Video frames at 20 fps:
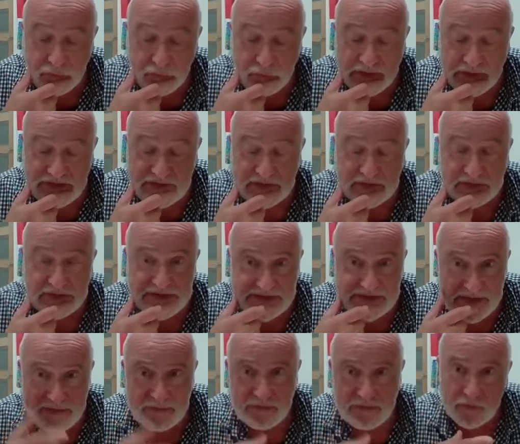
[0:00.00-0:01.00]
original
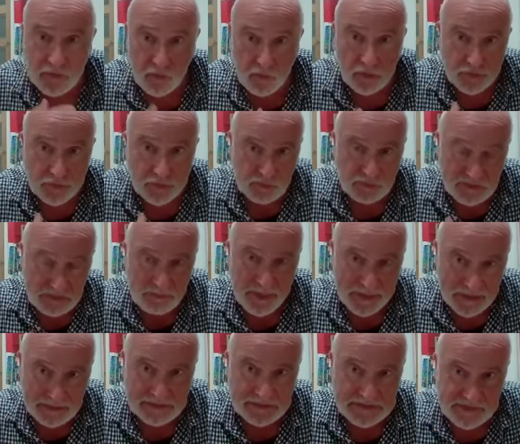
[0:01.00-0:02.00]
sin that all human
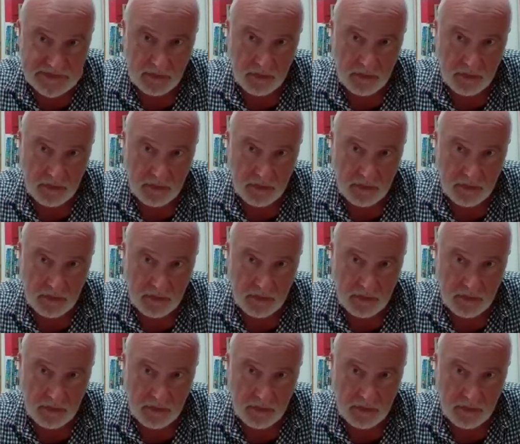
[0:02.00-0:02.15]
beings